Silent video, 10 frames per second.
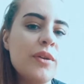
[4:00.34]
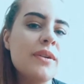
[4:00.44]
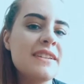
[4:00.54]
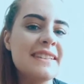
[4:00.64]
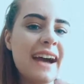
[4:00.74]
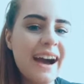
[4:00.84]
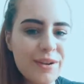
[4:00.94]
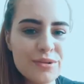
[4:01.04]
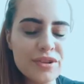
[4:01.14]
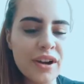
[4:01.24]
is
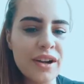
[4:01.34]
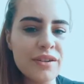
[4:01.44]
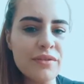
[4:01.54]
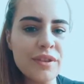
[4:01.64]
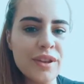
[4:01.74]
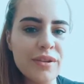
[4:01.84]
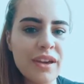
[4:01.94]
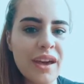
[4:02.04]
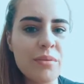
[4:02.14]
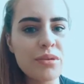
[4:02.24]
outside of the
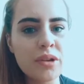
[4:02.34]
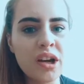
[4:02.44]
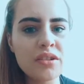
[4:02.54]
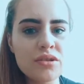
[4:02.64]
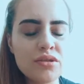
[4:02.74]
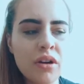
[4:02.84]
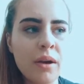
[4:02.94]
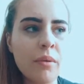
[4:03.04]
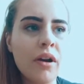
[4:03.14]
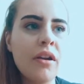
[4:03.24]
UK would like to try
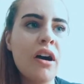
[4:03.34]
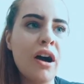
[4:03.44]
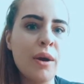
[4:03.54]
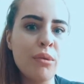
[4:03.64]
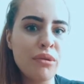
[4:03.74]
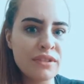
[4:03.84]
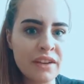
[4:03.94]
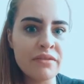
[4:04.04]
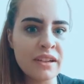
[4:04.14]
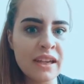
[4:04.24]
one, I will
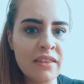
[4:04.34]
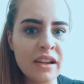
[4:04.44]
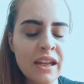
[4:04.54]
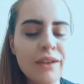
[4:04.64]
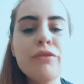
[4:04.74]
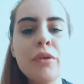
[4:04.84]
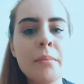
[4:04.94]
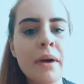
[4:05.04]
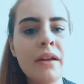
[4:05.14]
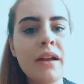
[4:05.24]
definitely get the link from
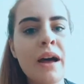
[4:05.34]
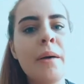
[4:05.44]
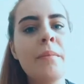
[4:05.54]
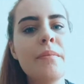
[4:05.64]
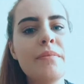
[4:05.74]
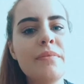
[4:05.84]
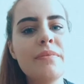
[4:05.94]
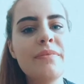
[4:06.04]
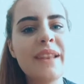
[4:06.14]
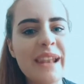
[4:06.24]

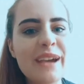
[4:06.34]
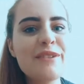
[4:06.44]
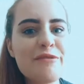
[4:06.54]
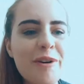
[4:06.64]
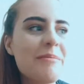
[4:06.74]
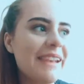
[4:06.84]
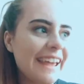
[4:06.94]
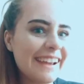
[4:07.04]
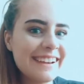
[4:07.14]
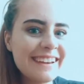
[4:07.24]

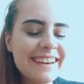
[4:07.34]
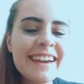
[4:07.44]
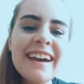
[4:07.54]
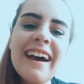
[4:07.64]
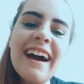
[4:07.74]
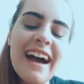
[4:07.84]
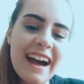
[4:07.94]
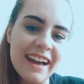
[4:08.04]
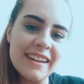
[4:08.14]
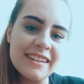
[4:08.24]
Link,
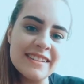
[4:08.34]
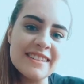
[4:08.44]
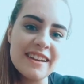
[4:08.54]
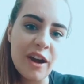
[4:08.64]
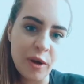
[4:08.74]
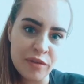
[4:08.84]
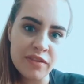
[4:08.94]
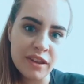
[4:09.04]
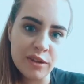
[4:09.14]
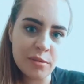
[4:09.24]
and
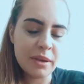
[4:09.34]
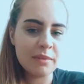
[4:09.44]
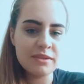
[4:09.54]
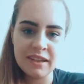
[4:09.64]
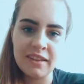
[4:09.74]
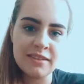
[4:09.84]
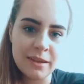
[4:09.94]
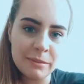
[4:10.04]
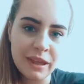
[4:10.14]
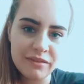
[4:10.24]
hopefully you'll be able to get the
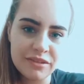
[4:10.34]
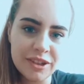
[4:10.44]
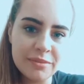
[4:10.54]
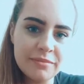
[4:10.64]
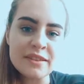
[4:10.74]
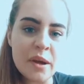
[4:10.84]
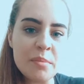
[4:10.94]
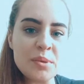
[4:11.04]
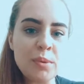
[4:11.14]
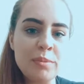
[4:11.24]
same catheter. That
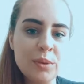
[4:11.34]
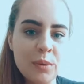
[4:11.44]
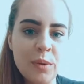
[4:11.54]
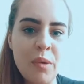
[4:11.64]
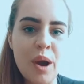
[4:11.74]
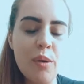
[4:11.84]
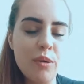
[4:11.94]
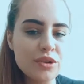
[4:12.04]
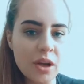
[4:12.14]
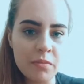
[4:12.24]
is probably one of my
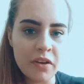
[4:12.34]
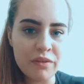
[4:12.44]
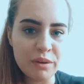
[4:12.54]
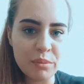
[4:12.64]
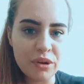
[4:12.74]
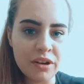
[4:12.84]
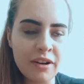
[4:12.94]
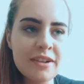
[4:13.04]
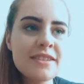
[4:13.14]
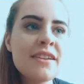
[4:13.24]
all-time favourite
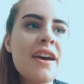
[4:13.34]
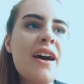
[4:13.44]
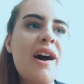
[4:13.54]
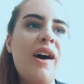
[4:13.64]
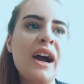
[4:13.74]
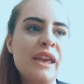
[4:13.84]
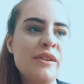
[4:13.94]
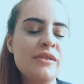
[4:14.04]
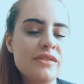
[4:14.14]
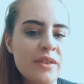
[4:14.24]
products. I
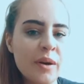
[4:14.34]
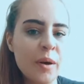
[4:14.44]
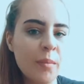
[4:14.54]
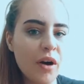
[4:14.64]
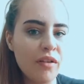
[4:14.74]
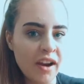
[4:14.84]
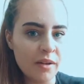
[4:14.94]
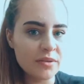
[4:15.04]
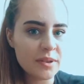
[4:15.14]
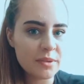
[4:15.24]
use them
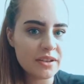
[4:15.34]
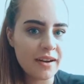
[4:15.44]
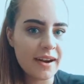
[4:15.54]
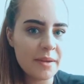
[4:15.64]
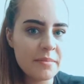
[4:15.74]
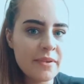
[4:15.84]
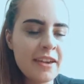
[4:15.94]
around summertime